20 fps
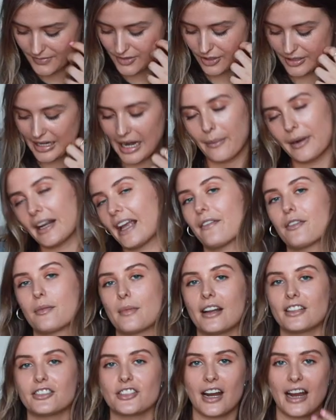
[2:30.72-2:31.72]
So now when I have a
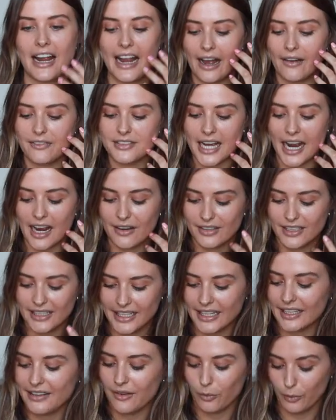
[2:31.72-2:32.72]
matcha, I have to have
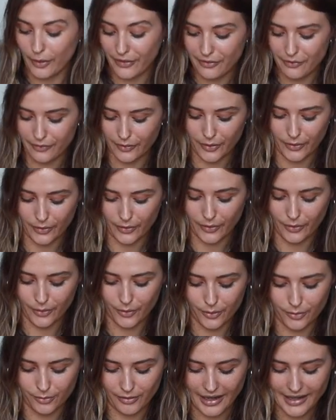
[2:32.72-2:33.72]
it either with food
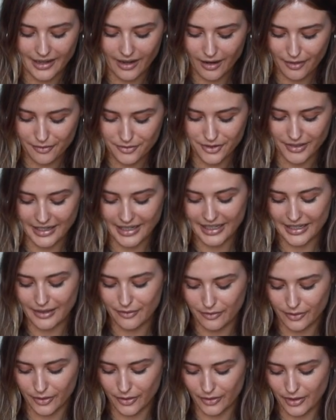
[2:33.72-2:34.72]
or right after I
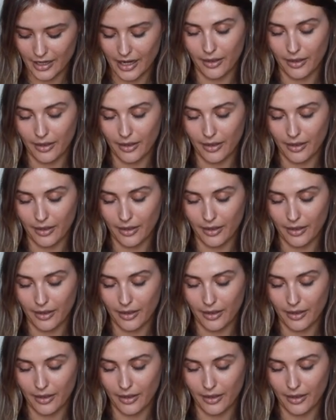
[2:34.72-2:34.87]
eat food,